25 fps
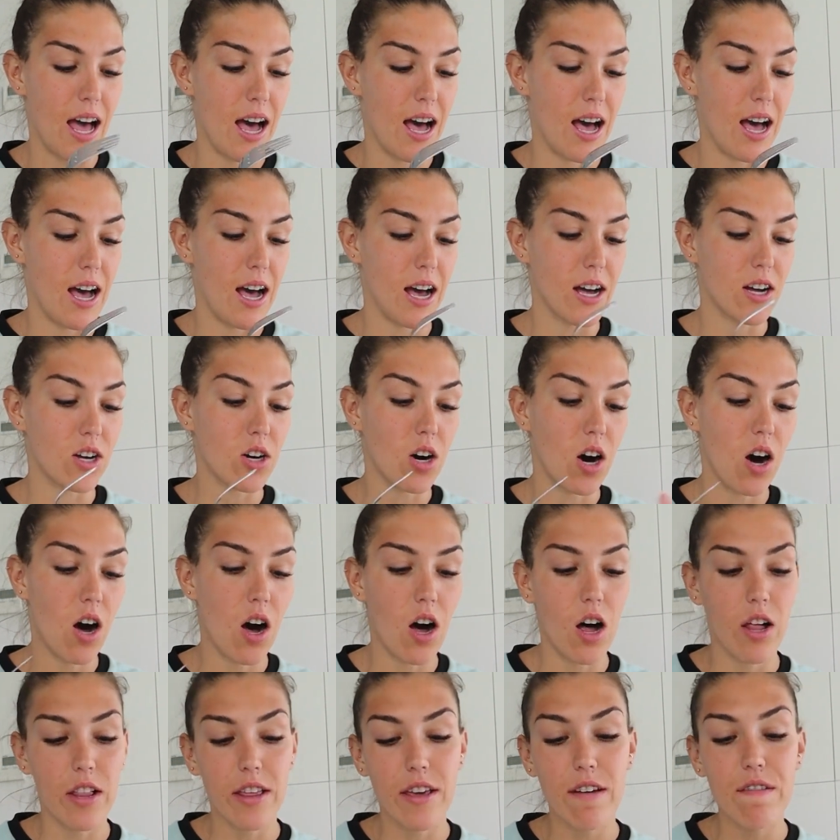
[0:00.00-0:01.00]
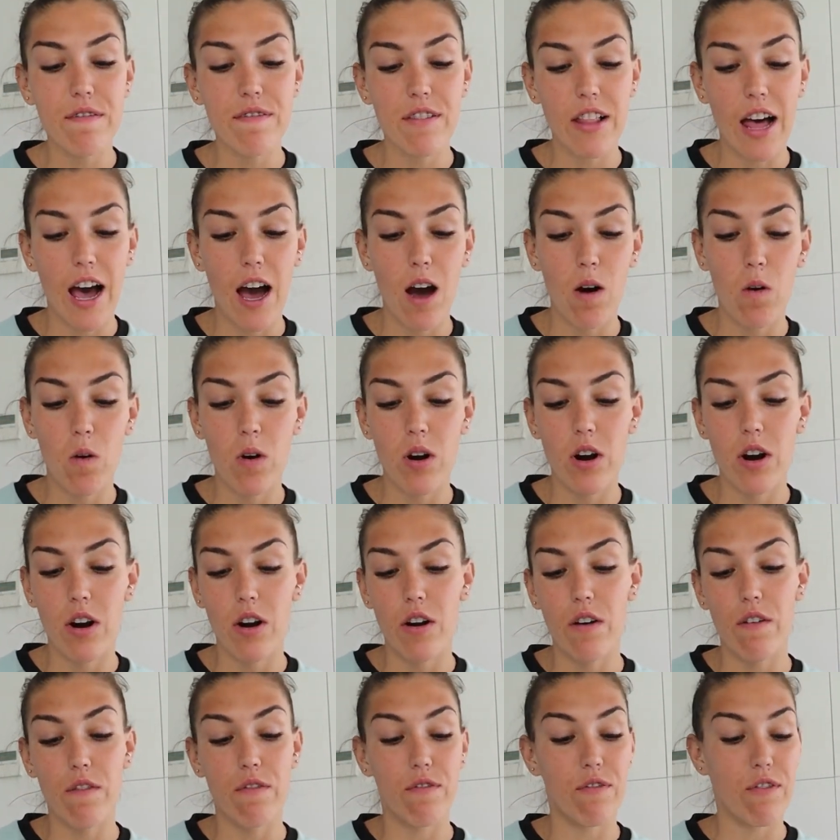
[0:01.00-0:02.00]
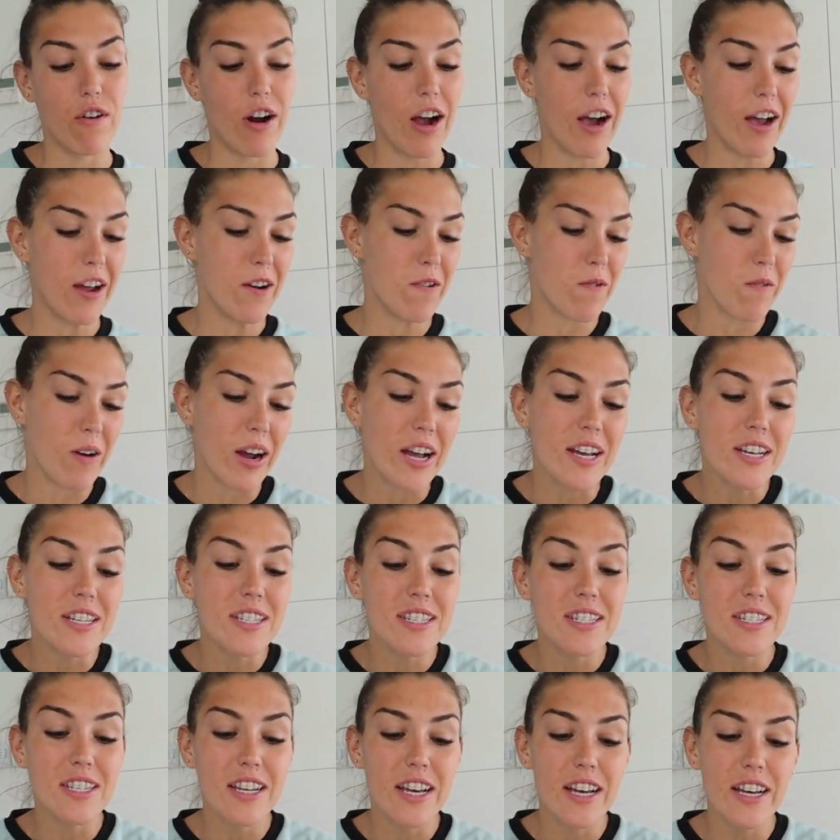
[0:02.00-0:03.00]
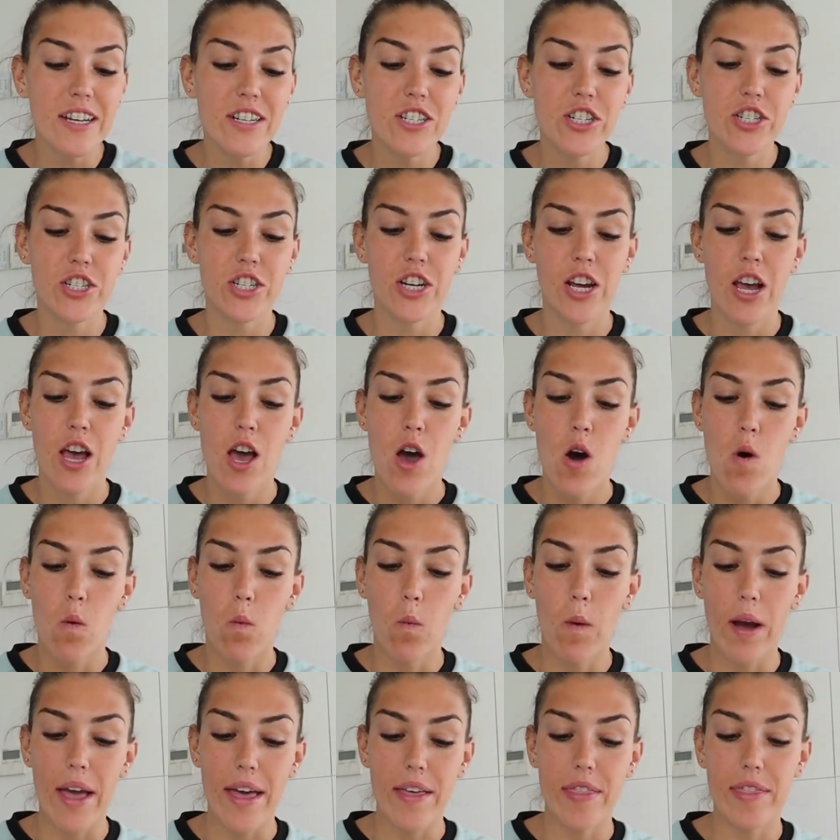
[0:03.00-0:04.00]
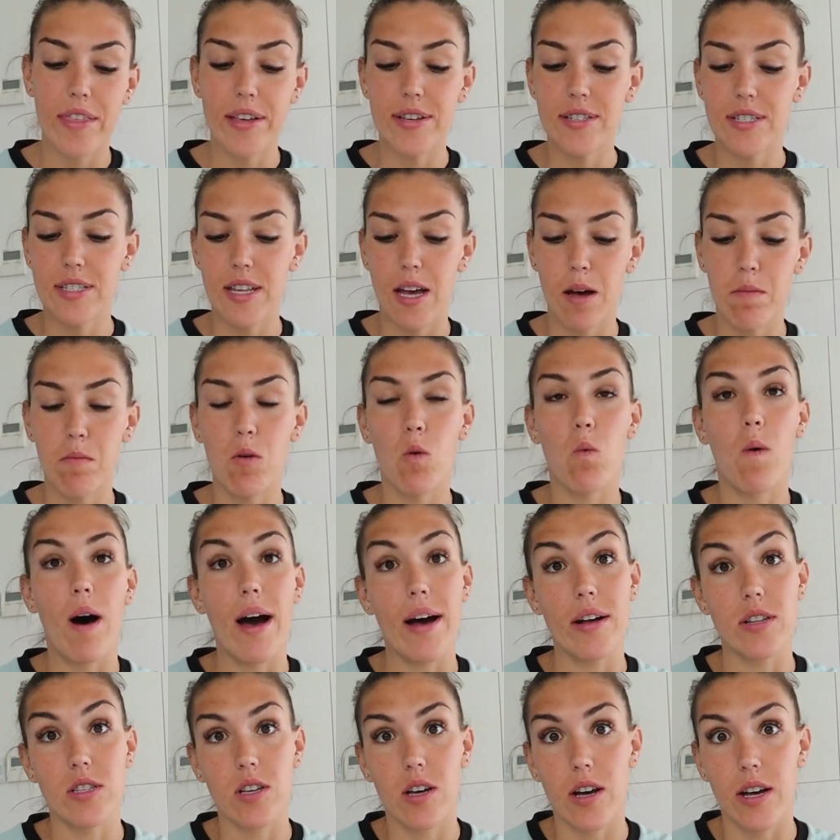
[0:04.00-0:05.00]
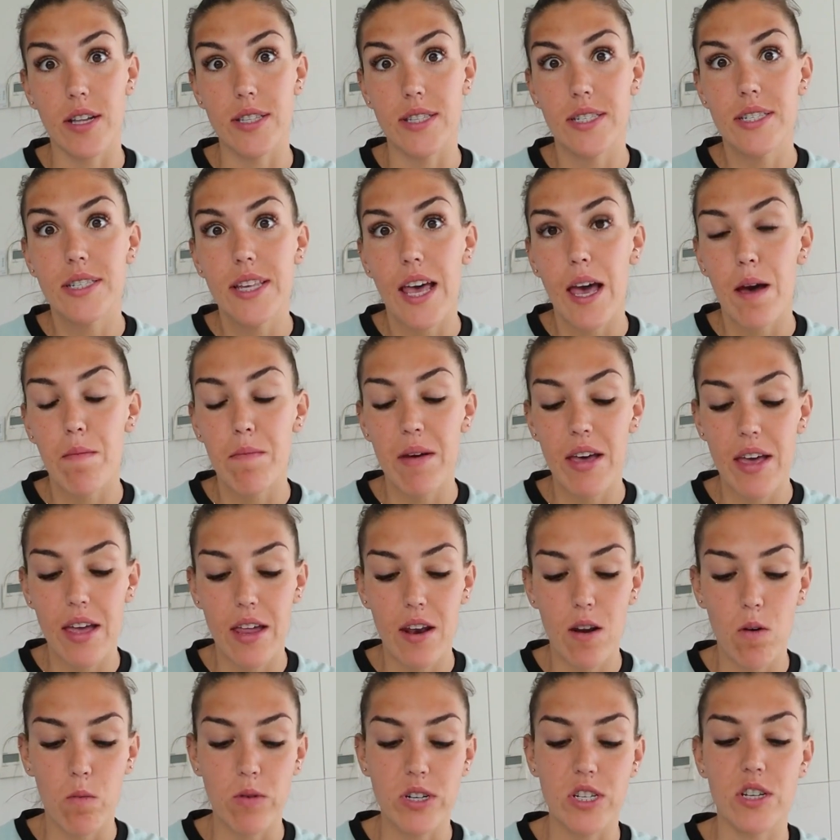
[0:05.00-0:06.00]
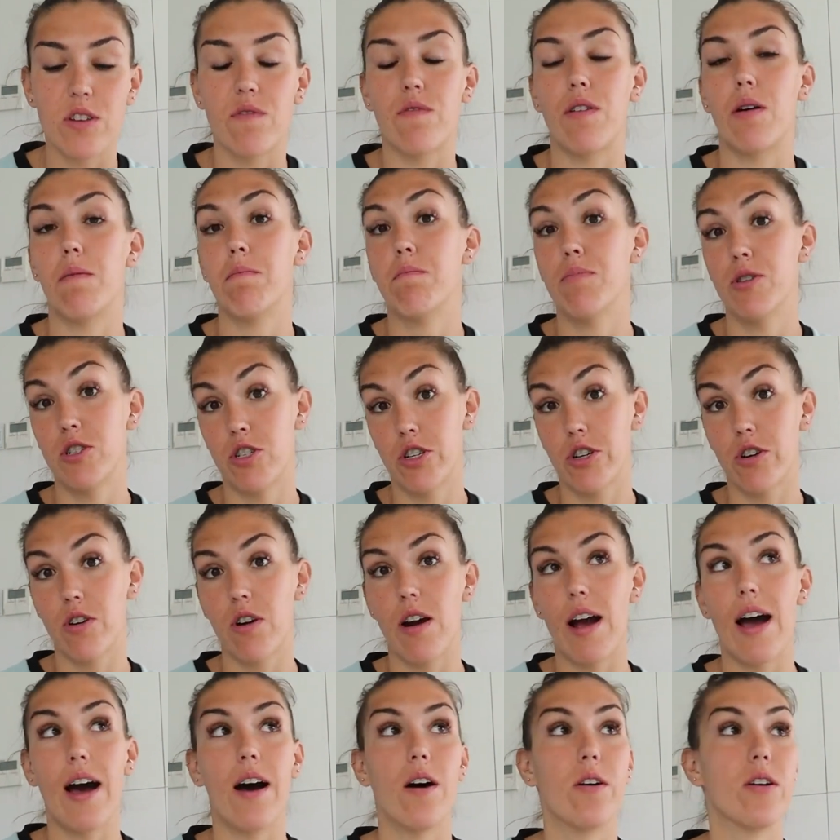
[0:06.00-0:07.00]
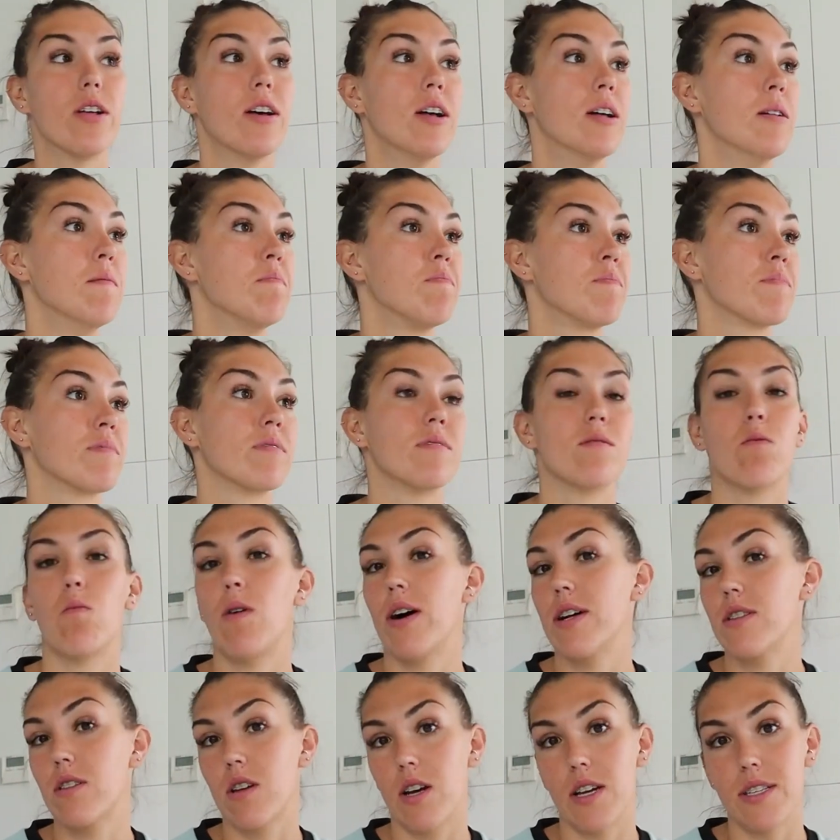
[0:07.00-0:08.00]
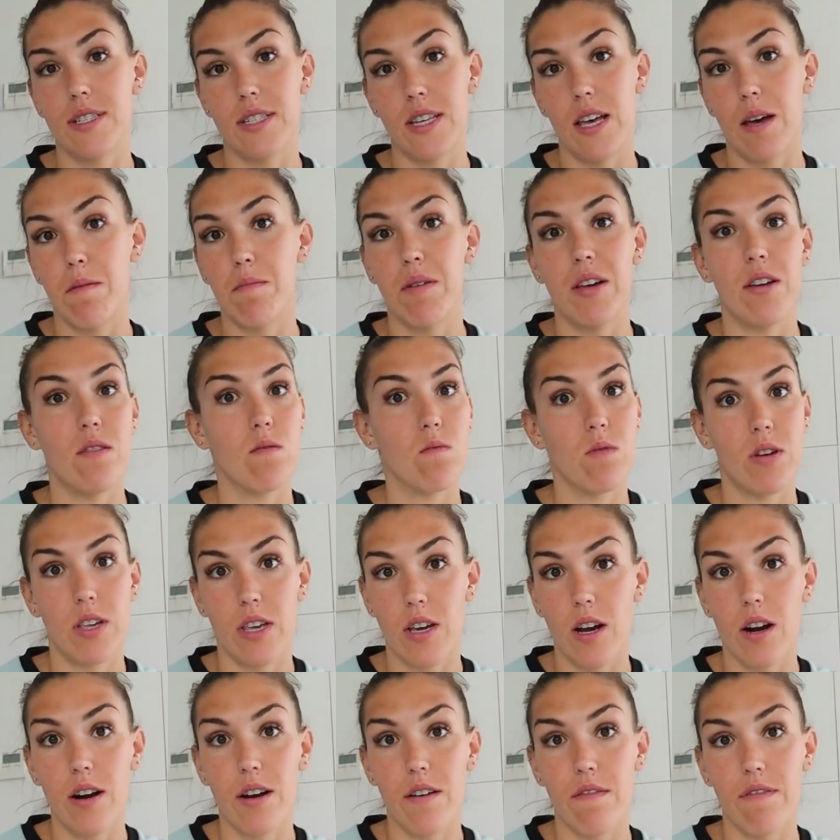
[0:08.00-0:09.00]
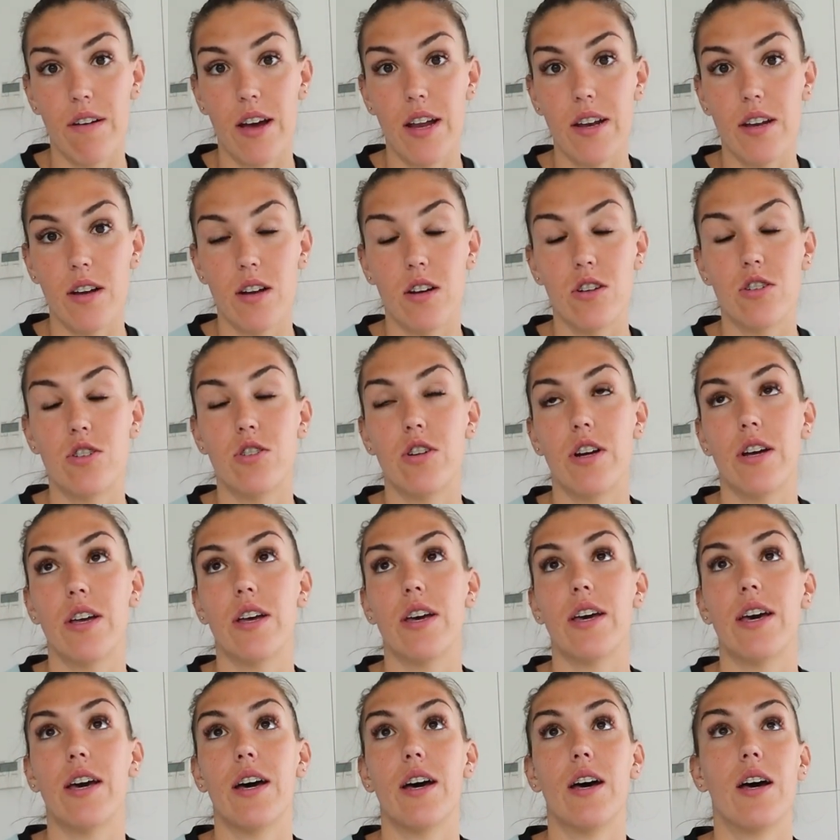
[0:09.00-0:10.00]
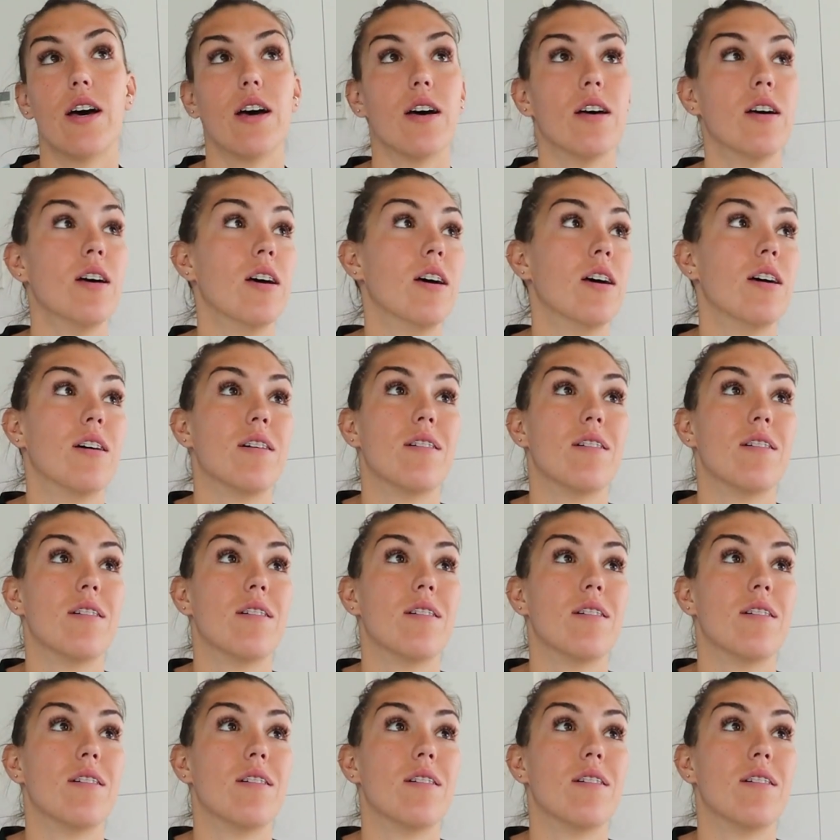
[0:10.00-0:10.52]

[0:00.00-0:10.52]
a cauliflower fried rice dish with some wild caught salmon, which is from Butcher Crowd. Wild caught salmon, really hard to find in Australia.